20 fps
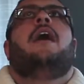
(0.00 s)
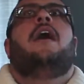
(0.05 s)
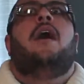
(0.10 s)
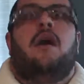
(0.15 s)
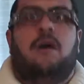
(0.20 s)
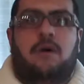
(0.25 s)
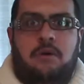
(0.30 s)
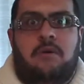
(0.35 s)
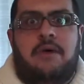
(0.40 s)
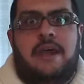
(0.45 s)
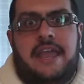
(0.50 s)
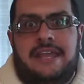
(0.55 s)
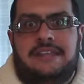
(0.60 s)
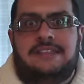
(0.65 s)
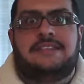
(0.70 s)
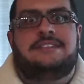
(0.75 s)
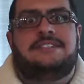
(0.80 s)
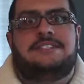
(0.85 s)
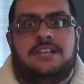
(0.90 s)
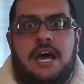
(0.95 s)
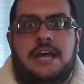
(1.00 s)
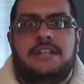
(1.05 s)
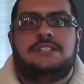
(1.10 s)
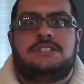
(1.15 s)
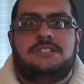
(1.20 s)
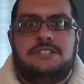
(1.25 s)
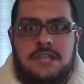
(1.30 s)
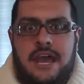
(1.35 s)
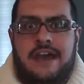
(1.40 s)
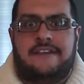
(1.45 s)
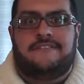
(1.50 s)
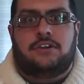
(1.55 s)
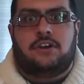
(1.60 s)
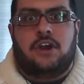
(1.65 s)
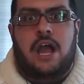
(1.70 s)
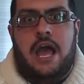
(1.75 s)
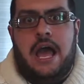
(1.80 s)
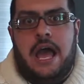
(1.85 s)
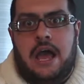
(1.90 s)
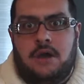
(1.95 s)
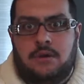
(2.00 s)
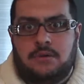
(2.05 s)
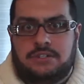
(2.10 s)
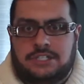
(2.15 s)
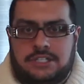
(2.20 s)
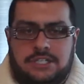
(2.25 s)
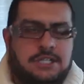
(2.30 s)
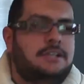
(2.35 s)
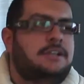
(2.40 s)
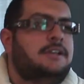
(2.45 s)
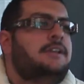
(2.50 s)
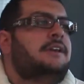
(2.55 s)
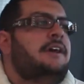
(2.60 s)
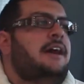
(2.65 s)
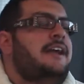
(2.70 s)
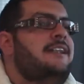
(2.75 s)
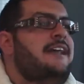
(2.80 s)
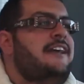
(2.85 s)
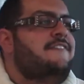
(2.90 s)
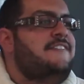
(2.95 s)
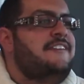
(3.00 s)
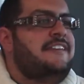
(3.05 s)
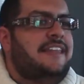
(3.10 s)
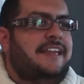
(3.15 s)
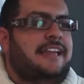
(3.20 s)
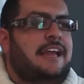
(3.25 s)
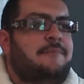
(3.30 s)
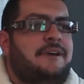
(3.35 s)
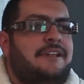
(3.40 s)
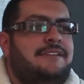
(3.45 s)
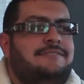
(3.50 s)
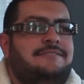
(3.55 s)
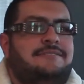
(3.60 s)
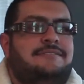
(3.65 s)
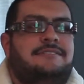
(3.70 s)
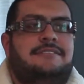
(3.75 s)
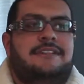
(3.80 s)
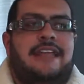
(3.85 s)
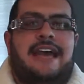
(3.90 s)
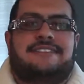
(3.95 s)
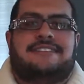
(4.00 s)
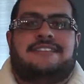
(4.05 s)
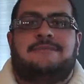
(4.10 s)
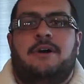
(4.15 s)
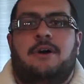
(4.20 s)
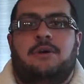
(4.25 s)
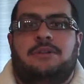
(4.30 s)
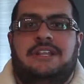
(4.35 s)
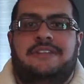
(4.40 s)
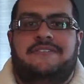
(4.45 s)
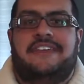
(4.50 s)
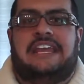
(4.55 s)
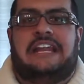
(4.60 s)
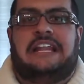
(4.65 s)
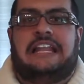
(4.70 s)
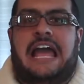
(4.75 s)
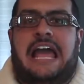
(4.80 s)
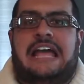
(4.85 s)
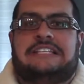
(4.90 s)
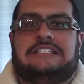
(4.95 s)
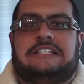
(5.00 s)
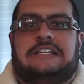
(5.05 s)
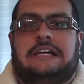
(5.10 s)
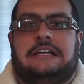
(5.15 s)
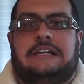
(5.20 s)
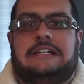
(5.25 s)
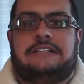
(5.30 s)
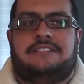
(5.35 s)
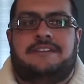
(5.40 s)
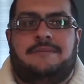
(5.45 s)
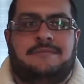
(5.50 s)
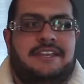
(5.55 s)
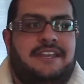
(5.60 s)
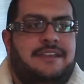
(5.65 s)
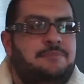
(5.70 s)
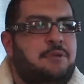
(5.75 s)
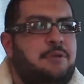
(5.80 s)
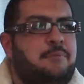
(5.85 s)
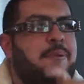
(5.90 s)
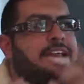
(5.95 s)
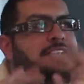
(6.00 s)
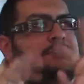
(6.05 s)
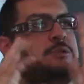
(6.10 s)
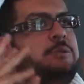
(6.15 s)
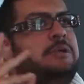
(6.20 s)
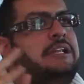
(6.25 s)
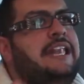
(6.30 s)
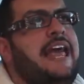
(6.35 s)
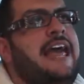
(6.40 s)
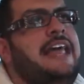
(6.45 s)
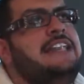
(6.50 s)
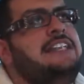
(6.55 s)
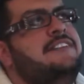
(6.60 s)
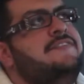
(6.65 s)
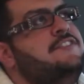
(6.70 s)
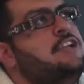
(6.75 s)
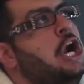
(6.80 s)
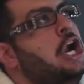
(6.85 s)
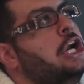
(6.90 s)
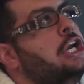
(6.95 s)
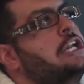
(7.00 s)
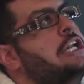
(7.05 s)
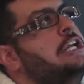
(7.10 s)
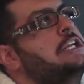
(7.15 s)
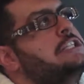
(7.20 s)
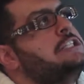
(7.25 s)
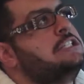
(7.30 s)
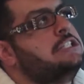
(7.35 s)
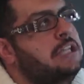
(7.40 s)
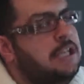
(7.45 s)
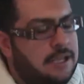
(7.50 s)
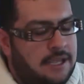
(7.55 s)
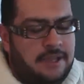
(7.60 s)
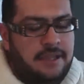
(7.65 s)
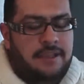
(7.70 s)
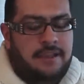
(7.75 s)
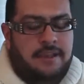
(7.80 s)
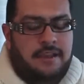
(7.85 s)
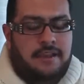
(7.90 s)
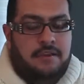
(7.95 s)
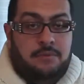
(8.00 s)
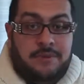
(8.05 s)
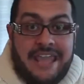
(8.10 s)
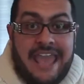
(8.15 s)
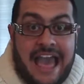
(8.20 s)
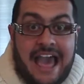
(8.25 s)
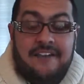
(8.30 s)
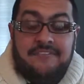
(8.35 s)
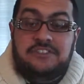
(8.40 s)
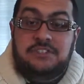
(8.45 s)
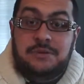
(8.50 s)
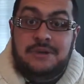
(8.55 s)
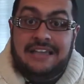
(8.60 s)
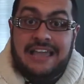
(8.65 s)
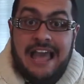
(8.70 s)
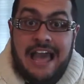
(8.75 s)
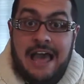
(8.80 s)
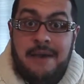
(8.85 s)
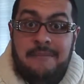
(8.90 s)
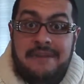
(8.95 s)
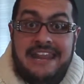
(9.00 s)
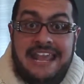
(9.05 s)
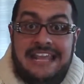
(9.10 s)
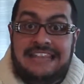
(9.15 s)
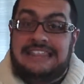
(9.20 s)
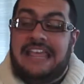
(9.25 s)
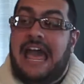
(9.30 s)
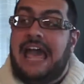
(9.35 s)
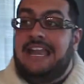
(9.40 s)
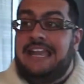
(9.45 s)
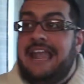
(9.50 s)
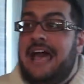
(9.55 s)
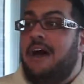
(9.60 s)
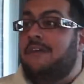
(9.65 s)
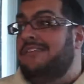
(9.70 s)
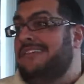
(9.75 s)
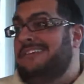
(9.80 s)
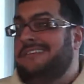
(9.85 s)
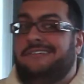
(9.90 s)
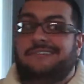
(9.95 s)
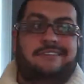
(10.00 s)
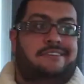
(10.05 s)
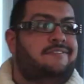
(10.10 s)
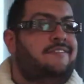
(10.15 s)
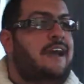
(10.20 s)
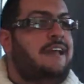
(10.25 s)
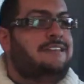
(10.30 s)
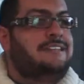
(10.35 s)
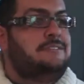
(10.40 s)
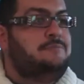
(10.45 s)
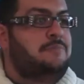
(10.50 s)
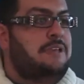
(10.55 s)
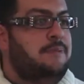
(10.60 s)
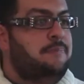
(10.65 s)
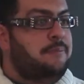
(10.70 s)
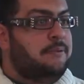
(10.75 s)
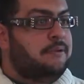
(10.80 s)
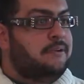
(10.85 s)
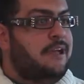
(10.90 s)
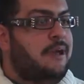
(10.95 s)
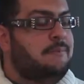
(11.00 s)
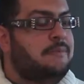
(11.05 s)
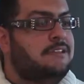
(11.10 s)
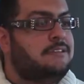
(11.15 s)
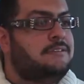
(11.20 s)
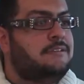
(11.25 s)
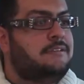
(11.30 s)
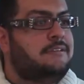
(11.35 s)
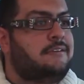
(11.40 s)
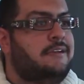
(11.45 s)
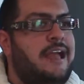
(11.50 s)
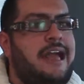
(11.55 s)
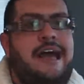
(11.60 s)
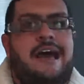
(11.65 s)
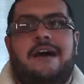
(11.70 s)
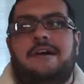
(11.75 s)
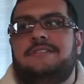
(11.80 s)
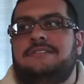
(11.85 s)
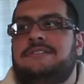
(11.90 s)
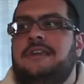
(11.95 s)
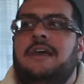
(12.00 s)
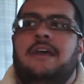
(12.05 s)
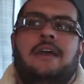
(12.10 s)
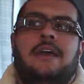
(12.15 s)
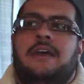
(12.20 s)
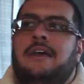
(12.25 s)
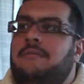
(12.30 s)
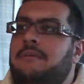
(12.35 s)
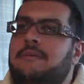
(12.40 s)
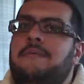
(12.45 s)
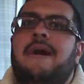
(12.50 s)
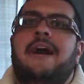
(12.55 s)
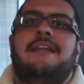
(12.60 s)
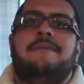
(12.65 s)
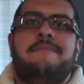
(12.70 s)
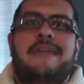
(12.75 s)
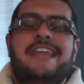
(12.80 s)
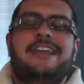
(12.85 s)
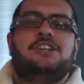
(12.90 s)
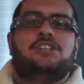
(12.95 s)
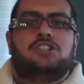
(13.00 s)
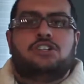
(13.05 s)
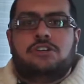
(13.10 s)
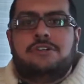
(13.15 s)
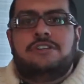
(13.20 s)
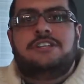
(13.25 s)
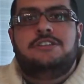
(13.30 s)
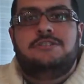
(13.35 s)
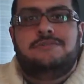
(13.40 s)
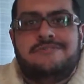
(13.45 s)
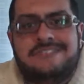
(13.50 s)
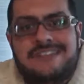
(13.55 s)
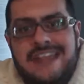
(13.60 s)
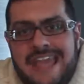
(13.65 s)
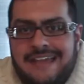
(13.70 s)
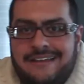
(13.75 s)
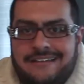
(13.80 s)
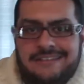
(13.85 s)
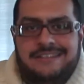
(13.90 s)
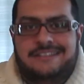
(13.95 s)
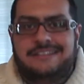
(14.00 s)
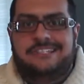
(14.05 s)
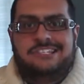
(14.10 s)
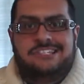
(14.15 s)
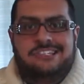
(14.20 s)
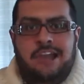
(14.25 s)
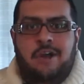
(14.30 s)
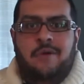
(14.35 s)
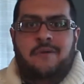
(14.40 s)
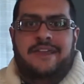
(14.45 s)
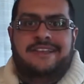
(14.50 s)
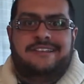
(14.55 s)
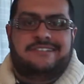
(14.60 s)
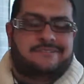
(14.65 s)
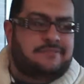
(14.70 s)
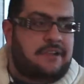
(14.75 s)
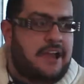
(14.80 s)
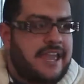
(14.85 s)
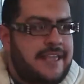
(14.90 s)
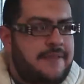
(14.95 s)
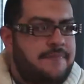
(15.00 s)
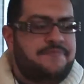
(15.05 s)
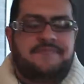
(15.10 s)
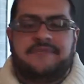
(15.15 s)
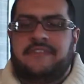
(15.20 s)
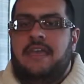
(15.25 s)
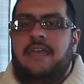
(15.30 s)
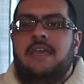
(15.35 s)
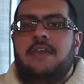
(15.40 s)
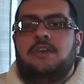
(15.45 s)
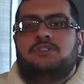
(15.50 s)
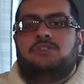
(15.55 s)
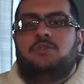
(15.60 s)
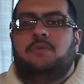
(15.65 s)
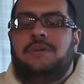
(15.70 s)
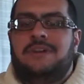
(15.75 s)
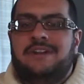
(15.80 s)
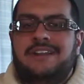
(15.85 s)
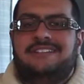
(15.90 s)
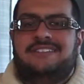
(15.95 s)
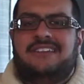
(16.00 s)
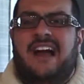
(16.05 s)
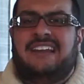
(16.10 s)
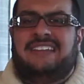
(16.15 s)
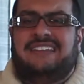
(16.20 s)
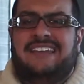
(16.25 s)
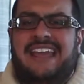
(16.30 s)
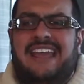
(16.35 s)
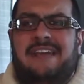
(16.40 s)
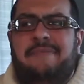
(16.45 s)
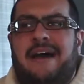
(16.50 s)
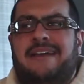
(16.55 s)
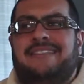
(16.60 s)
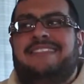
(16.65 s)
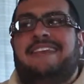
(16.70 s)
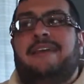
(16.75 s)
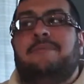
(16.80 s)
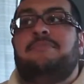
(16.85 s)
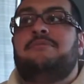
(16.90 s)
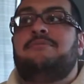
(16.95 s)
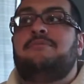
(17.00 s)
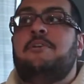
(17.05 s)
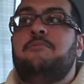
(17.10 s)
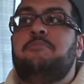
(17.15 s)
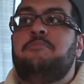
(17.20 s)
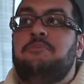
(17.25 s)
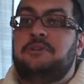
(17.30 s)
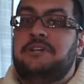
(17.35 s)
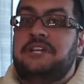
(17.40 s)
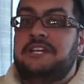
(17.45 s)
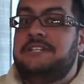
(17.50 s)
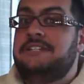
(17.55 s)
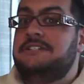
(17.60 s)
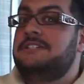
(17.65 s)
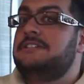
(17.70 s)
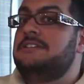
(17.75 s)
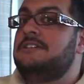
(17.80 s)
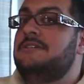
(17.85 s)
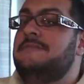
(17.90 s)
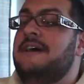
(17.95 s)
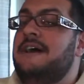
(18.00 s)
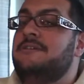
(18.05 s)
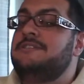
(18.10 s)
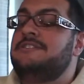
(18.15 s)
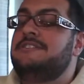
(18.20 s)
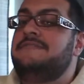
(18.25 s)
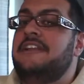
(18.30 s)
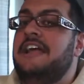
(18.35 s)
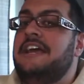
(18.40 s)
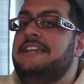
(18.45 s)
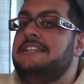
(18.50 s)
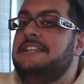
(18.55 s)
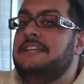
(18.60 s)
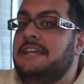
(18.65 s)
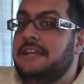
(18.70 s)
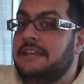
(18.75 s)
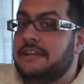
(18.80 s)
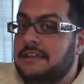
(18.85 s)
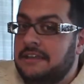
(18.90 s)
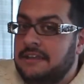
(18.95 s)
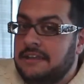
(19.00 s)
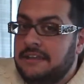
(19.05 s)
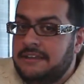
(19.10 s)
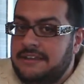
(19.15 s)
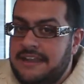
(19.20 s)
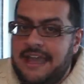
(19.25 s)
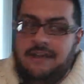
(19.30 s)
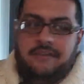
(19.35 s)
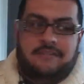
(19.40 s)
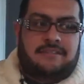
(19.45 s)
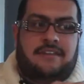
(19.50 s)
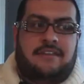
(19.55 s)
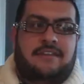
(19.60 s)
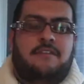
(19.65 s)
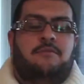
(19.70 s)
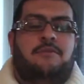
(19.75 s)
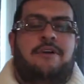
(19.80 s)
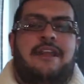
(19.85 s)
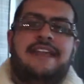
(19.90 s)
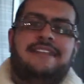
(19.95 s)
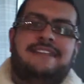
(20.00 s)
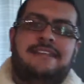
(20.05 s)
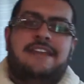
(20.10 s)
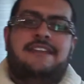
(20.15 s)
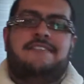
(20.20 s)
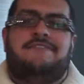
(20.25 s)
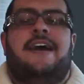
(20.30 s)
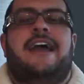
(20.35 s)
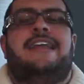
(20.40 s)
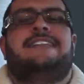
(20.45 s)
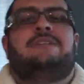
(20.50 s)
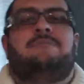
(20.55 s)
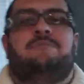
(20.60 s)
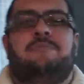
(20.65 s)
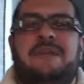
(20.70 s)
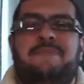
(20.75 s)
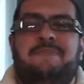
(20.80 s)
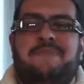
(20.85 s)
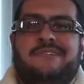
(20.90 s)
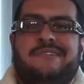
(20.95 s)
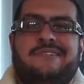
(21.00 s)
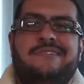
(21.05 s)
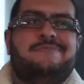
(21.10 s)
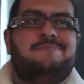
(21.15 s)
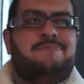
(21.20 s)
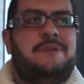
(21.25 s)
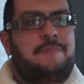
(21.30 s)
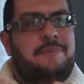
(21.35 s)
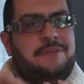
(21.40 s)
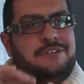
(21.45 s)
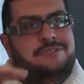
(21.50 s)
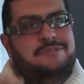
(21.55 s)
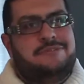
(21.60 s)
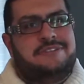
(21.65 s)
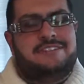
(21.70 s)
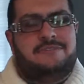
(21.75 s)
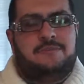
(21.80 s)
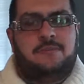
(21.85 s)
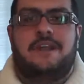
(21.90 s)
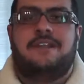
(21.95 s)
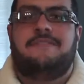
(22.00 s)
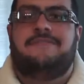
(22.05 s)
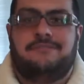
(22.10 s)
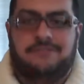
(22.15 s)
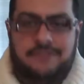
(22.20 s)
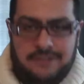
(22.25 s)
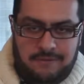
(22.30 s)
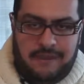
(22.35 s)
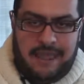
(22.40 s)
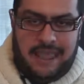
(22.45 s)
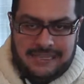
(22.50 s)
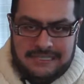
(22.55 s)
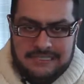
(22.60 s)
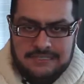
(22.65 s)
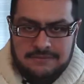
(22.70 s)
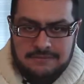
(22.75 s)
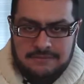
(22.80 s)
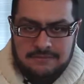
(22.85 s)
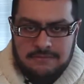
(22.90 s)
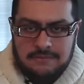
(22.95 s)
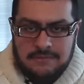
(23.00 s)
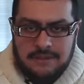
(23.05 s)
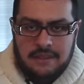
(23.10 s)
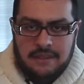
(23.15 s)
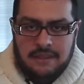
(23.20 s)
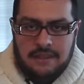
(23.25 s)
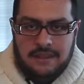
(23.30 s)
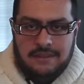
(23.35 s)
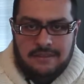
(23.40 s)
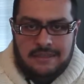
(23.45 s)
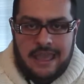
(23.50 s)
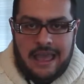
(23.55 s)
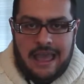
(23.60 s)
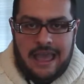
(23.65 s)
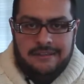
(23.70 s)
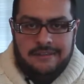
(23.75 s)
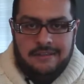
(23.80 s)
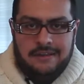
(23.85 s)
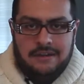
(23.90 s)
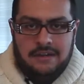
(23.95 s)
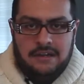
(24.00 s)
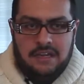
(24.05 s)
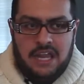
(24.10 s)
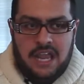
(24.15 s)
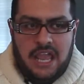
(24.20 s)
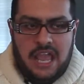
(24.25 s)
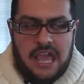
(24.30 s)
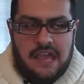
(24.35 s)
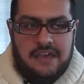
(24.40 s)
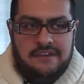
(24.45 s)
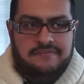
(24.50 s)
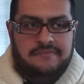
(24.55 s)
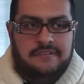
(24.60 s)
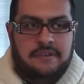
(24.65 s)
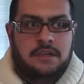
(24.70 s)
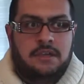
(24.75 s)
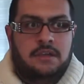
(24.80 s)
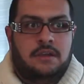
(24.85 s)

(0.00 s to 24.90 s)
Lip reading: oh wait, the sun's never out. And I feel like I'm an Eskimo living in Alaska or something in perpetual land of darkness. We have to accommodate that now that, you know, you've got these people coming through your house. We want to make sure that you nail these showings, right? So we're going to talk today about the appropriate amount of lighting. Now, what I tend to find is that people do this one of three ways. They either have